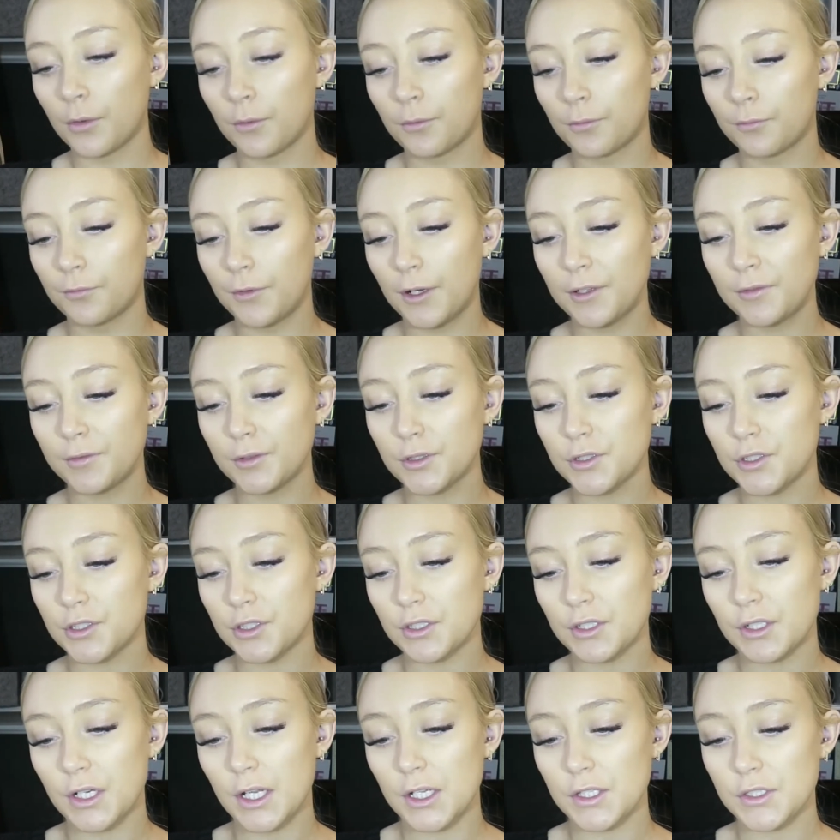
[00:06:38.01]

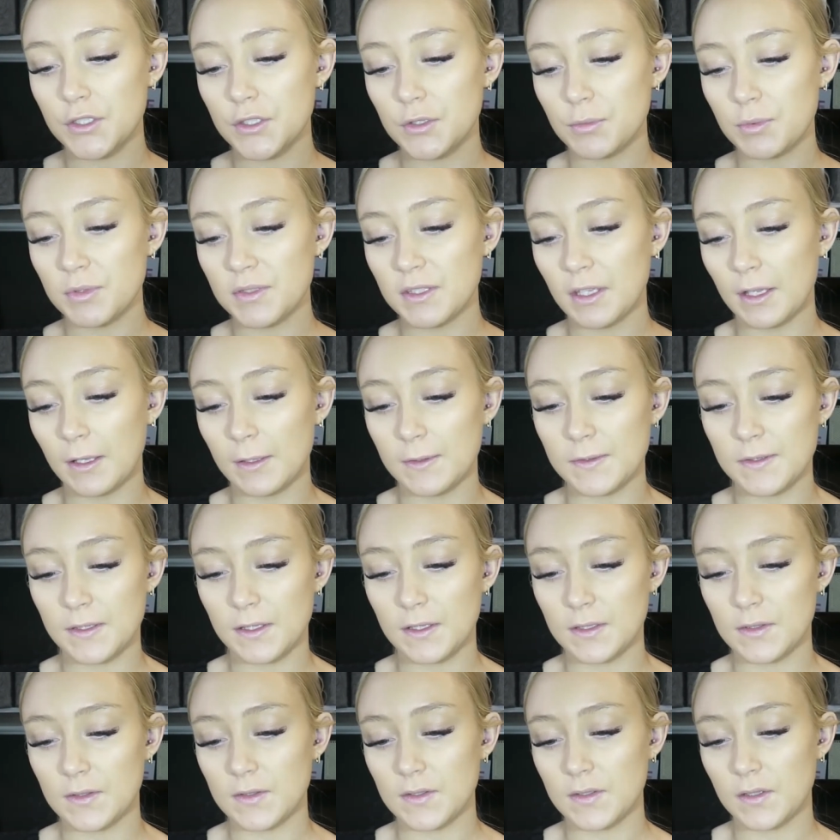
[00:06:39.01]
Revolution Supersize
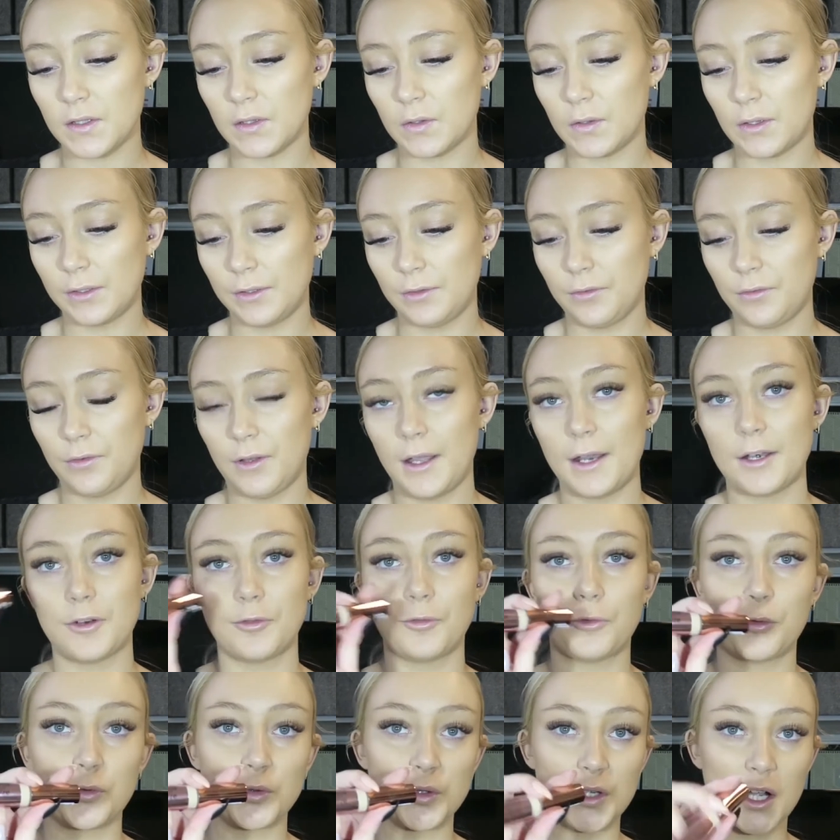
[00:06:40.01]
Conceal and Define
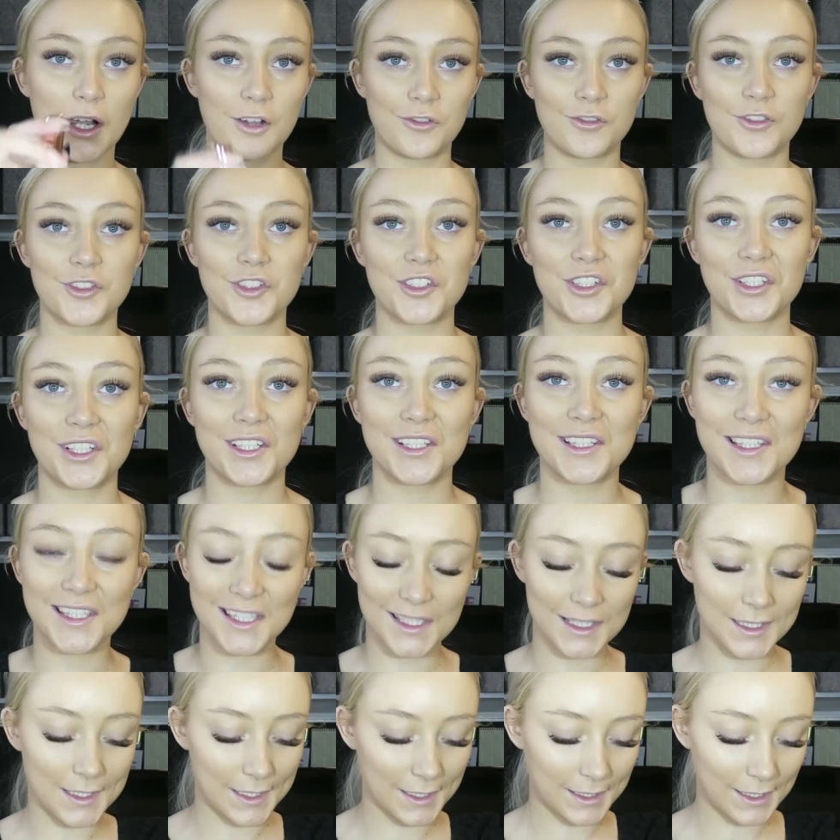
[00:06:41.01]
Full Coverage
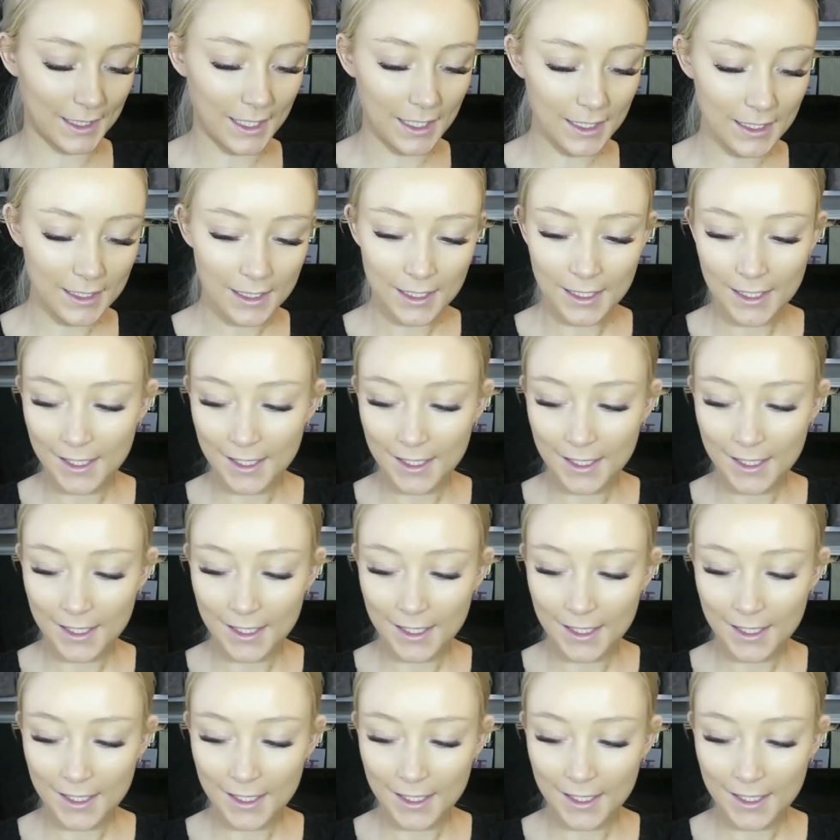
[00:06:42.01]
Concealer,